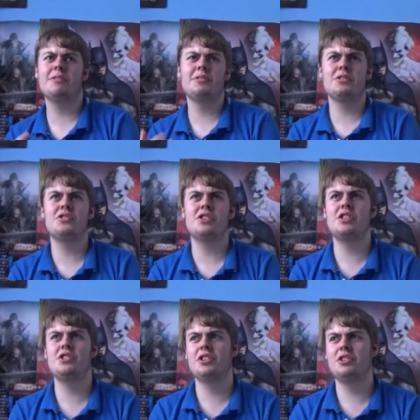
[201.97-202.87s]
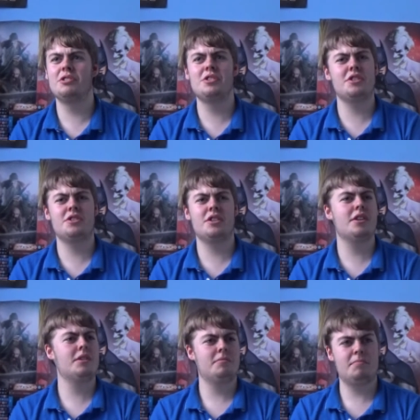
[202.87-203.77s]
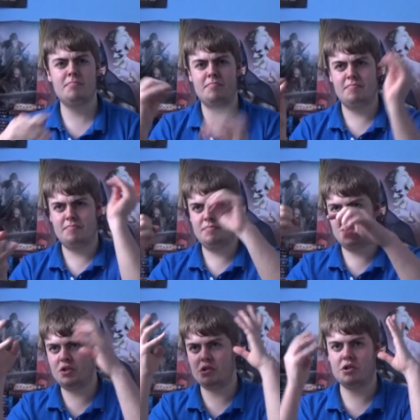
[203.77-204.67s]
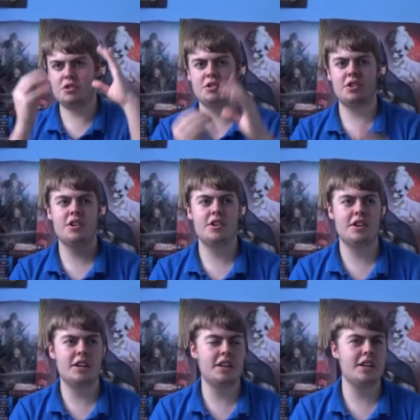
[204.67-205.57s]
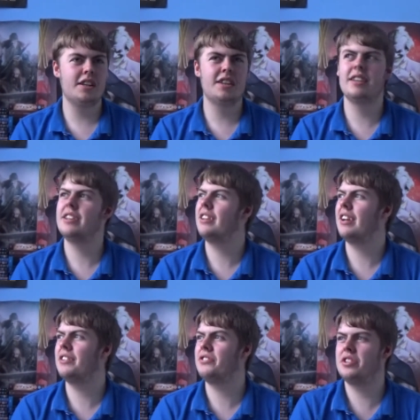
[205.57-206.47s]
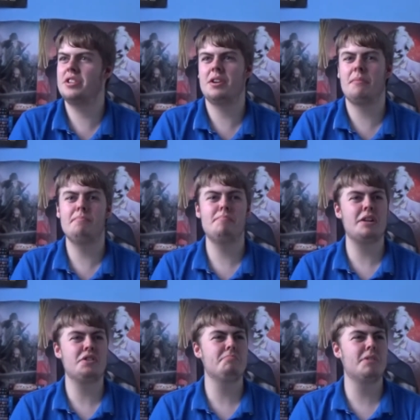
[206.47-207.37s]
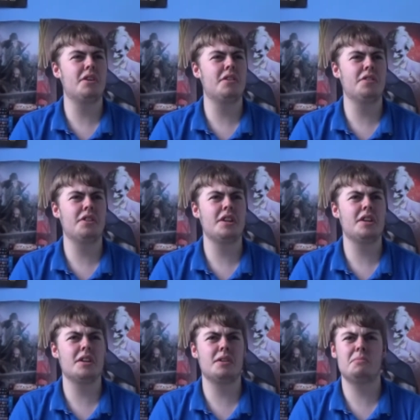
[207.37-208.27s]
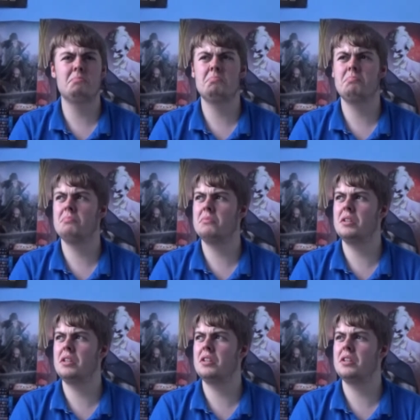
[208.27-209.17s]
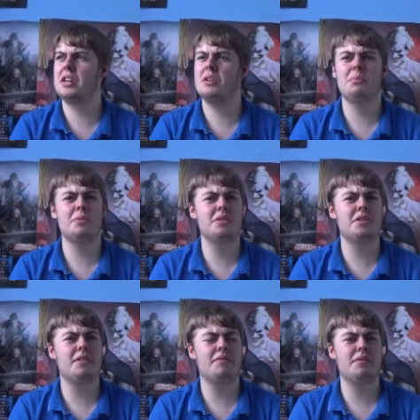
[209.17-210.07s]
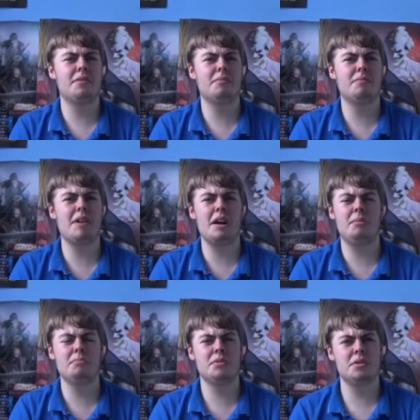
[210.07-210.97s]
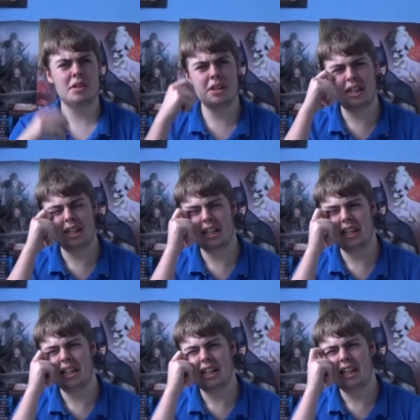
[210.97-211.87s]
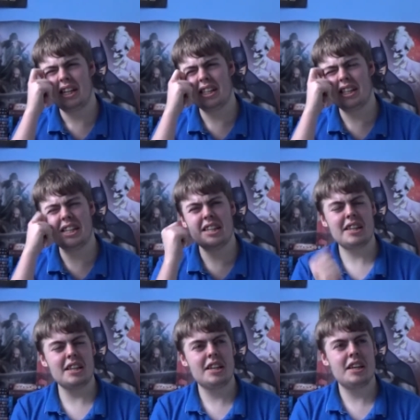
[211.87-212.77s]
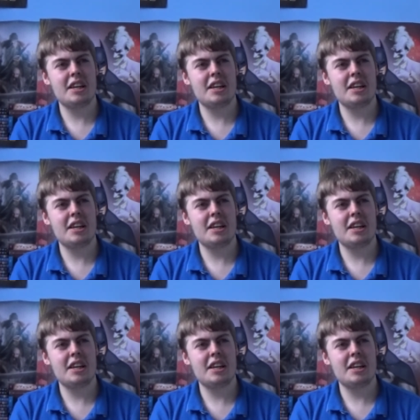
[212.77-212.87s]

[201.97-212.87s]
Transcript: Doctor Strange. All I know is he's a mm, sorcerer and he has like a magic mirror, I think, and he can teleport to different realms. I think.